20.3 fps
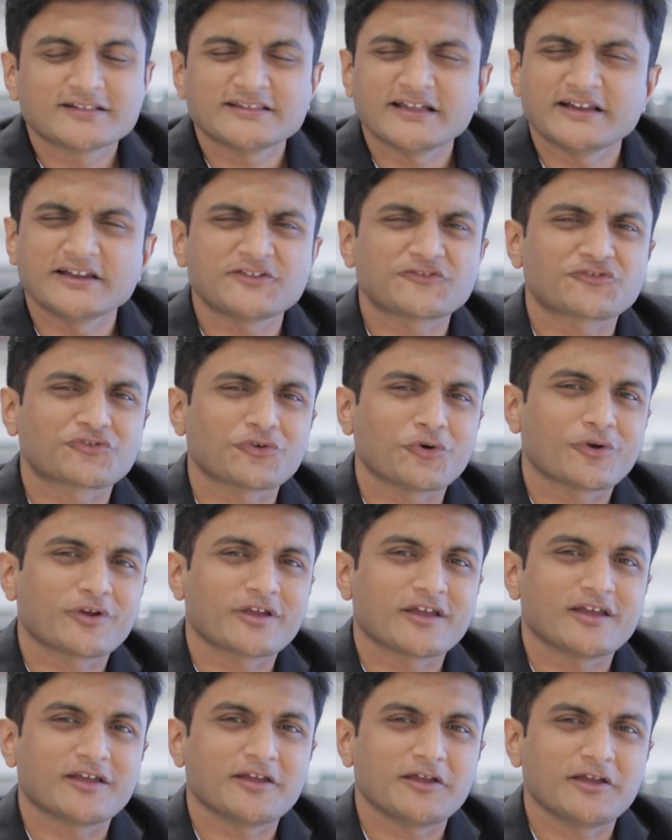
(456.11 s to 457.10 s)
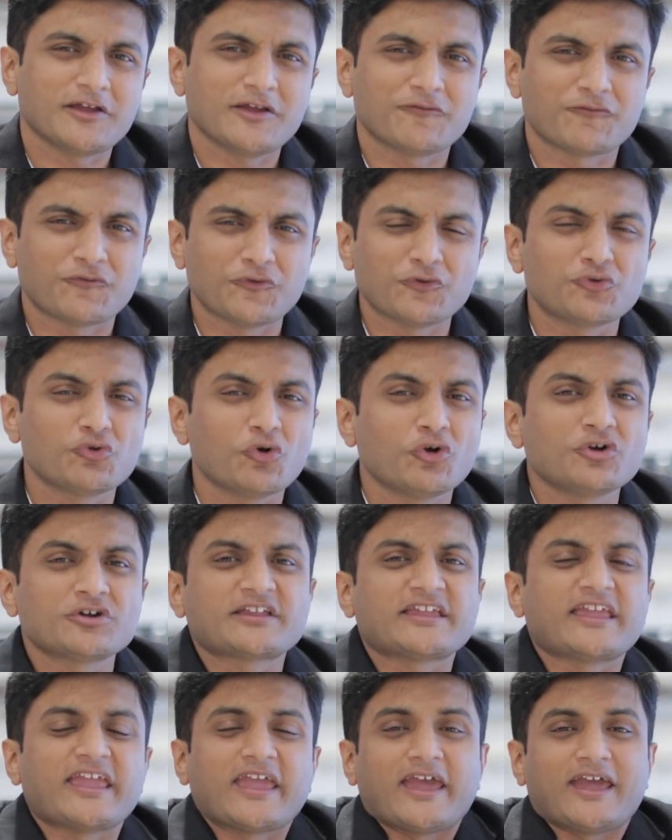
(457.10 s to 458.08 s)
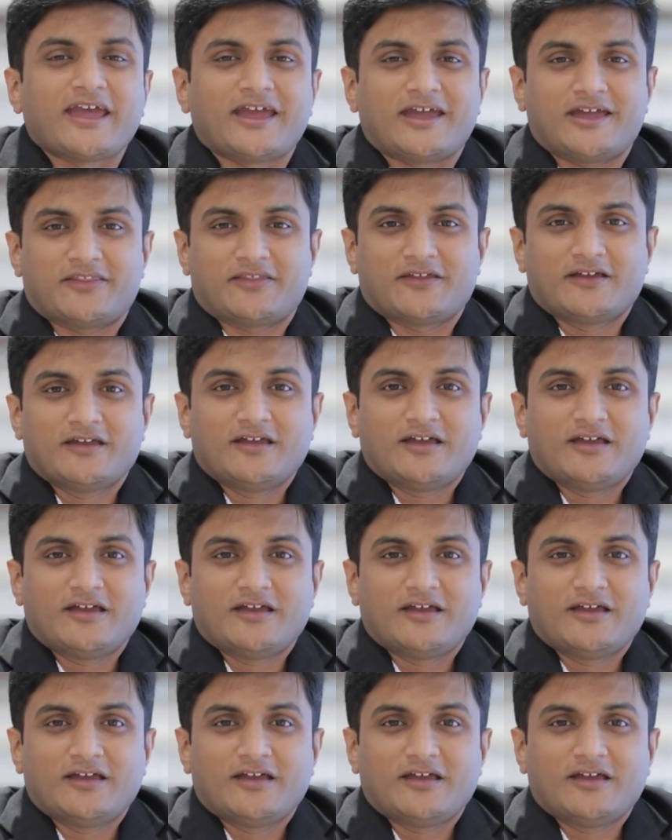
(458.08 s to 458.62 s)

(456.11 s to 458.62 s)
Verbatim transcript: then it's okay. If you don't care